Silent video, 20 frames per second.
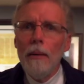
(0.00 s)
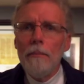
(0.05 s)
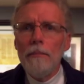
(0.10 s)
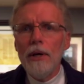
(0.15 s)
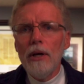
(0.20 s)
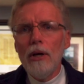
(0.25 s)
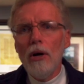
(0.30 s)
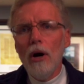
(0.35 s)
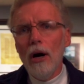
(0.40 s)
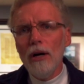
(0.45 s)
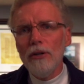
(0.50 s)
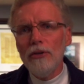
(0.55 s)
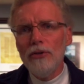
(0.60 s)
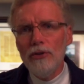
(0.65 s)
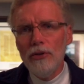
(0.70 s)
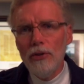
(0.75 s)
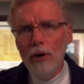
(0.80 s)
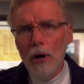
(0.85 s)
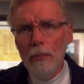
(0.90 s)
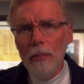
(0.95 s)
because
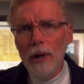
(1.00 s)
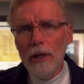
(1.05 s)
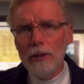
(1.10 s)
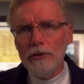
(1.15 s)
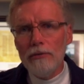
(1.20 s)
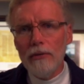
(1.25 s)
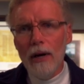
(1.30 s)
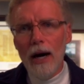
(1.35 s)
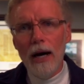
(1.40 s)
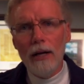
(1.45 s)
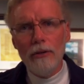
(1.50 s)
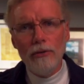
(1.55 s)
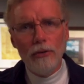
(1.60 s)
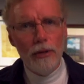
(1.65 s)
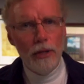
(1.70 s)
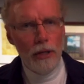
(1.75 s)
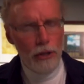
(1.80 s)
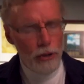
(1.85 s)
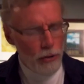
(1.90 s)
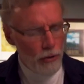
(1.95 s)
so much rides
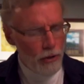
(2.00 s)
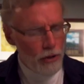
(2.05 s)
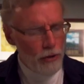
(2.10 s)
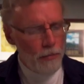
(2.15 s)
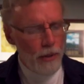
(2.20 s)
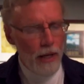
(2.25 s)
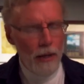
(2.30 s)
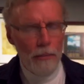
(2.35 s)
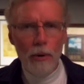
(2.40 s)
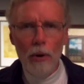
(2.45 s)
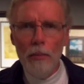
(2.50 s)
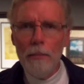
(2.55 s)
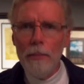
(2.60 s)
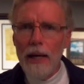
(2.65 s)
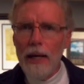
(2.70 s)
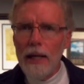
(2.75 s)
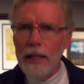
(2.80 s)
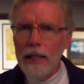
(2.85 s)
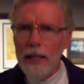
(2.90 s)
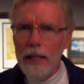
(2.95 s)
on the Jewish people
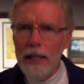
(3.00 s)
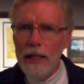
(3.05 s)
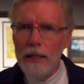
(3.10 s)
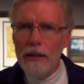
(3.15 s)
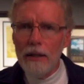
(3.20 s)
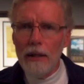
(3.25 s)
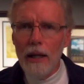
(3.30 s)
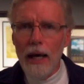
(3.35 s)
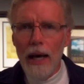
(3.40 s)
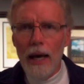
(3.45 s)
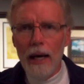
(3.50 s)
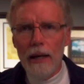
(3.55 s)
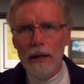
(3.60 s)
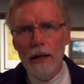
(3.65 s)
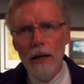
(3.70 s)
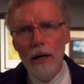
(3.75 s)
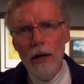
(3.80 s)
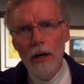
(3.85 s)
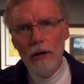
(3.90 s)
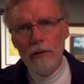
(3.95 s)
being in the land,
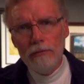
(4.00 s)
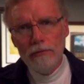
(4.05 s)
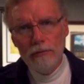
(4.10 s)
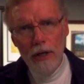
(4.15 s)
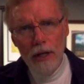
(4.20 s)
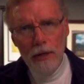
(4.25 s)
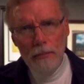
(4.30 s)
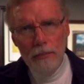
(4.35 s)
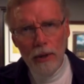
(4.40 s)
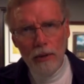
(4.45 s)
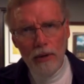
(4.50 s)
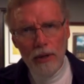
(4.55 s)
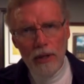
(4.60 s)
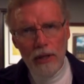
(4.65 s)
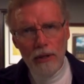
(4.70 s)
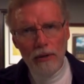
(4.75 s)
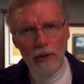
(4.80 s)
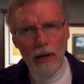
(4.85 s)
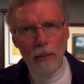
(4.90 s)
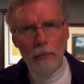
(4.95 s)

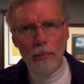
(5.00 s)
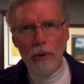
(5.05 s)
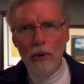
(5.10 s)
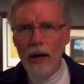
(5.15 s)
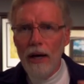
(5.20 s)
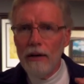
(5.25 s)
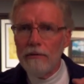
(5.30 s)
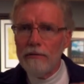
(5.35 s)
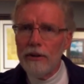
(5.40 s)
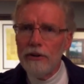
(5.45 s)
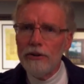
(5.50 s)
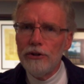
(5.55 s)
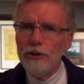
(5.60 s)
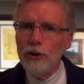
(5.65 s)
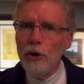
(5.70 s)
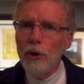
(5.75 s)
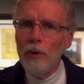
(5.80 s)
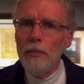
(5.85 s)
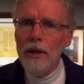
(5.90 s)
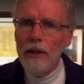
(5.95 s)
rebuilding the temple, and
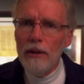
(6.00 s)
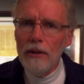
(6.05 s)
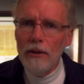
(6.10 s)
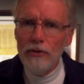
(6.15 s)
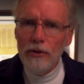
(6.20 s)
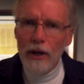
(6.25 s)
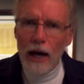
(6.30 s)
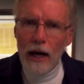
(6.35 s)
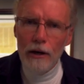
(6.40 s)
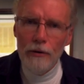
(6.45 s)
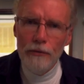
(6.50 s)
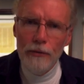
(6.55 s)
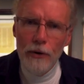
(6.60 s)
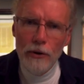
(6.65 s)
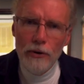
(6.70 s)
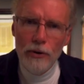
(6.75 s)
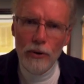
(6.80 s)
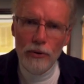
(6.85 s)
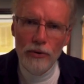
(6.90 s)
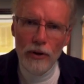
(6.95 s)
resuming the
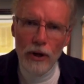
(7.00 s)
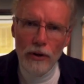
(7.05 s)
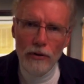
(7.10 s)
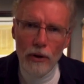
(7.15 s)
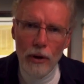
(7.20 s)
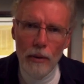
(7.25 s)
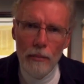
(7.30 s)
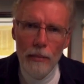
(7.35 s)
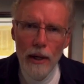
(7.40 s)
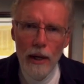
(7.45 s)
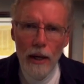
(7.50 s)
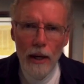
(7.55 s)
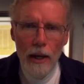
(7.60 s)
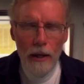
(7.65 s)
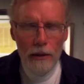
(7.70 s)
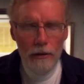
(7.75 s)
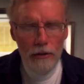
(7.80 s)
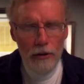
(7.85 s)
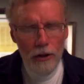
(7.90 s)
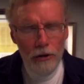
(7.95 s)
sacrificial system,
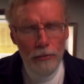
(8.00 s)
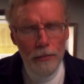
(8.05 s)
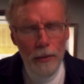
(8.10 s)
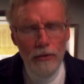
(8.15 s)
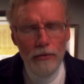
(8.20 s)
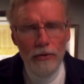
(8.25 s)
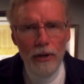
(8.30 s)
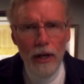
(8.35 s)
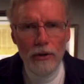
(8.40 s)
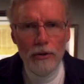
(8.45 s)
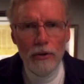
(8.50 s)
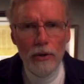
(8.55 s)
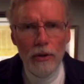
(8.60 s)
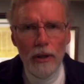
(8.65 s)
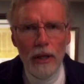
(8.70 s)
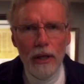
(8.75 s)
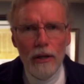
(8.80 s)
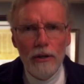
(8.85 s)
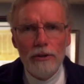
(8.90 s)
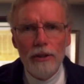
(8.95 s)

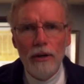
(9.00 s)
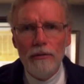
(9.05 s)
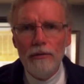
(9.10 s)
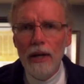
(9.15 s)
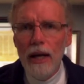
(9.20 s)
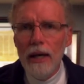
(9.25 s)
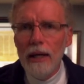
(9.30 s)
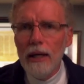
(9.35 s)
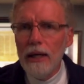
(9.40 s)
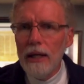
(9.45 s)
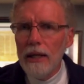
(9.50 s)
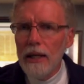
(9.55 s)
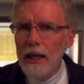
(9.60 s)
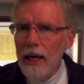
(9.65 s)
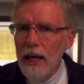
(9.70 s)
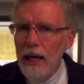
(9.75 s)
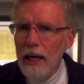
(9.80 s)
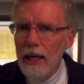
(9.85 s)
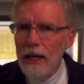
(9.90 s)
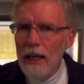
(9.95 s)
dispensational leaders have taken a
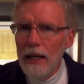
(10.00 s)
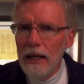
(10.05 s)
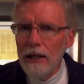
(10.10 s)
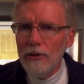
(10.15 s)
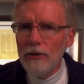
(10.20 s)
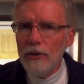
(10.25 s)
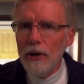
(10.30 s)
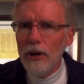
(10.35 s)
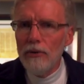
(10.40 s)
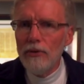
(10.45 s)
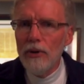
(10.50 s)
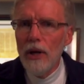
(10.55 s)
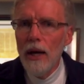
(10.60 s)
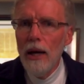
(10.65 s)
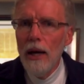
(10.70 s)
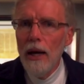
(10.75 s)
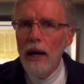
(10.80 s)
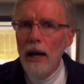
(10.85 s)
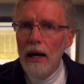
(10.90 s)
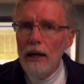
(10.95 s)
keen interest
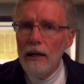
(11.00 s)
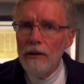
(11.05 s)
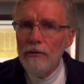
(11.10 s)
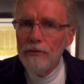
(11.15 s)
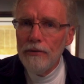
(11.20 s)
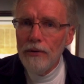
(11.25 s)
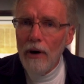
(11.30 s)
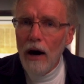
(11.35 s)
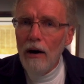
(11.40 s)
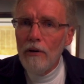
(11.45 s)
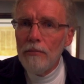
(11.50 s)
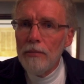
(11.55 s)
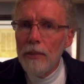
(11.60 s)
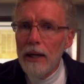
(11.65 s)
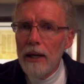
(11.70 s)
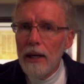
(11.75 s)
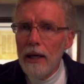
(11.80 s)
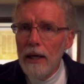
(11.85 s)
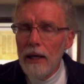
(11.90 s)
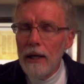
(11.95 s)
and
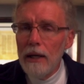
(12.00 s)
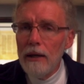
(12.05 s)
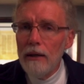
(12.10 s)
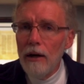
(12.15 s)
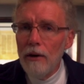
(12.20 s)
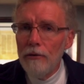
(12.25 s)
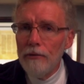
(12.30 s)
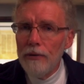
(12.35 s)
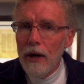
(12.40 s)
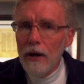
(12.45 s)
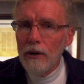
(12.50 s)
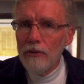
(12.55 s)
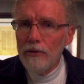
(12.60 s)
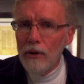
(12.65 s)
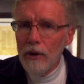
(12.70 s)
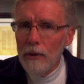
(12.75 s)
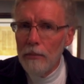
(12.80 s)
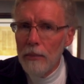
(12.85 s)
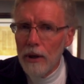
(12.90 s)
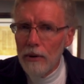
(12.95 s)
involvement in
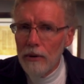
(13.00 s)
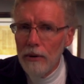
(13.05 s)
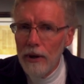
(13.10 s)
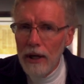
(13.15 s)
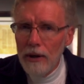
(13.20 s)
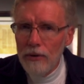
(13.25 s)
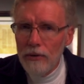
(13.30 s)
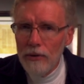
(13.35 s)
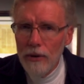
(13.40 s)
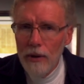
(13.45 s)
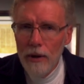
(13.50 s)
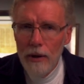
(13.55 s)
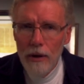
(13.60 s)
affairs of the Middle East.